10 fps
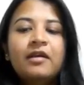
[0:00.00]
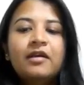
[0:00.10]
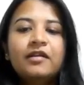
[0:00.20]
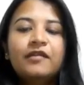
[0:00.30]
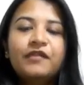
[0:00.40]

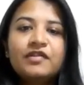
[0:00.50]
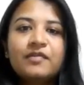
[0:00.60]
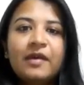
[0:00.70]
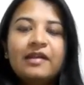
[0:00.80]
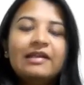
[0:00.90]
The first
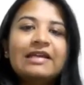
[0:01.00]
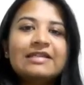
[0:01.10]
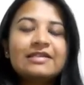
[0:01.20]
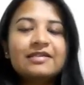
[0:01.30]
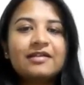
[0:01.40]
one,
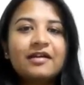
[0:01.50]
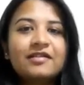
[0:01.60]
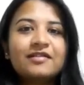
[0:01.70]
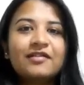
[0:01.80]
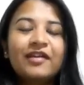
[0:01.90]
let's
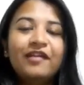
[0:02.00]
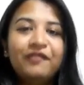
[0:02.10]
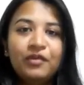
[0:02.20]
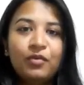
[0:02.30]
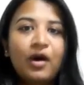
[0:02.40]
discuss. If
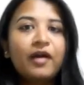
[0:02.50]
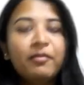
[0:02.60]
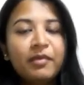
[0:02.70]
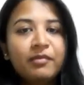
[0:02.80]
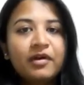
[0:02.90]
you are a
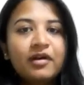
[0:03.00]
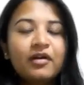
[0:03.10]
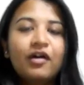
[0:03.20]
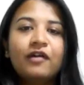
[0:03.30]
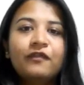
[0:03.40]
member
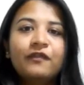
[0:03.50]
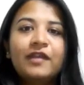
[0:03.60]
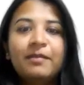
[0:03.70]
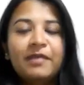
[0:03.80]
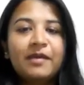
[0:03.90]
of
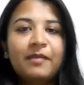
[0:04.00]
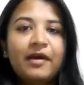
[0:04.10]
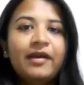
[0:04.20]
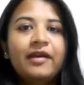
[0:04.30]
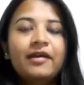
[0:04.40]
the
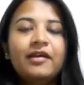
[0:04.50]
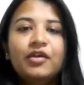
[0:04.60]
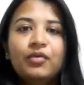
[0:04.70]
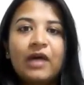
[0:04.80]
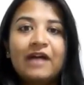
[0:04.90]
PMI,
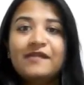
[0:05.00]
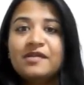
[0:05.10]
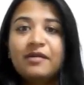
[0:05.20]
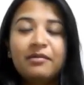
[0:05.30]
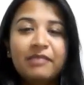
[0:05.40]
you have
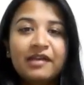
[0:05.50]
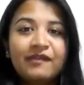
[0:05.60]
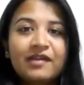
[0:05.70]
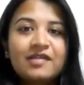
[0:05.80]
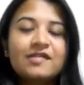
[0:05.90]
certain
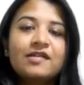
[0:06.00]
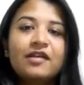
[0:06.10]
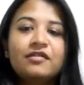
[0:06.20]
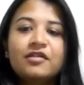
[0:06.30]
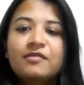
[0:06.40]
benefits
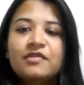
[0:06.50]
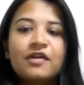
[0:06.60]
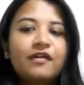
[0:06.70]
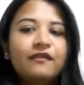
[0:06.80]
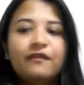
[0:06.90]
in terms
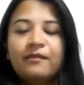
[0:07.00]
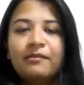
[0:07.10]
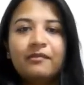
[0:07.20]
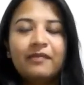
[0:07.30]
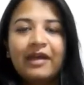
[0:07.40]
of
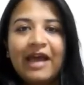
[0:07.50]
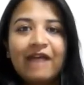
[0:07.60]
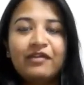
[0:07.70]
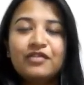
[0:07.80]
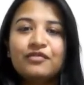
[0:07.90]

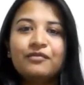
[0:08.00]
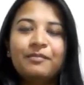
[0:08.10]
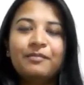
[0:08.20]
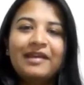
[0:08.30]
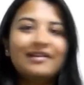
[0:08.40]
having to
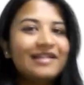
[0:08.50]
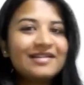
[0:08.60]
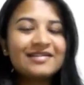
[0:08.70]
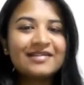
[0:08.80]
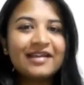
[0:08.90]
pay
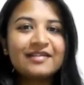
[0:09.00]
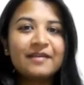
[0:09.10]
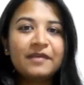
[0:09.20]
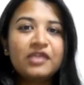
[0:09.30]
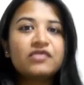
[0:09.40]
less
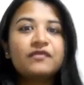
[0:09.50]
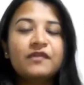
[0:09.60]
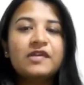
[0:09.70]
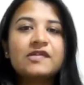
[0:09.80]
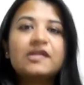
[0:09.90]
examination
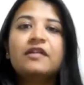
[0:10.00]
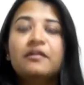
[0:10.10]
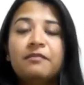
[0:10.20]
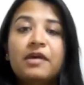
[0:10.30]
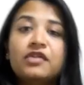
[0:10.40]
fees in
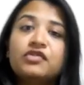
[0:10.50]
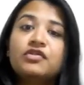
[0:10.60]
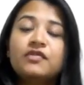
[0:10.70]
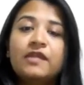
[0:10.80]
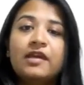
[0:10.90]
comparison
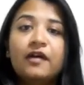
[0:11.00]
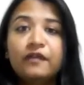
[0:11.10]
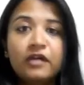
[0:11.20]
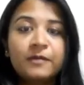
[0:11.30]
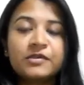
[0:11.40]
to the
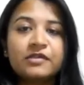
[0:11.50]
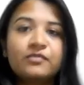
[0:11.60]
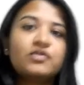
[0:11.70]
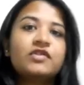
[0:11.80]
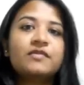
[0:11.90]
other option,
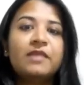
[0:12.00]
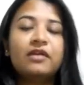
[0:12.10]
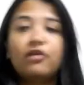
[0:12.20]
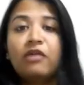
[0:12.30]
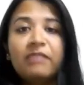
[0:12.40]
which is
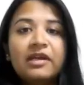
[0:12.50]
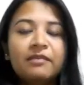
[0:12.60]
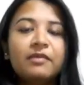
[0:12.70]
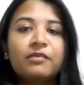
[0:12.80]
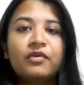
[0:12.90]
not being a
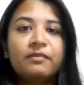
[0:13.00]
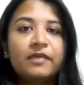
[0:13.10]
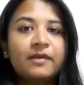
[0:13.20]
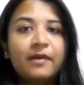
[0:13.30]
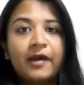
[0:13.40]
member with
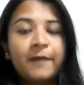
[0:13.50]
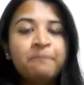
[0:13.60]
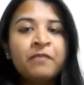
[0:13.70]
PMI.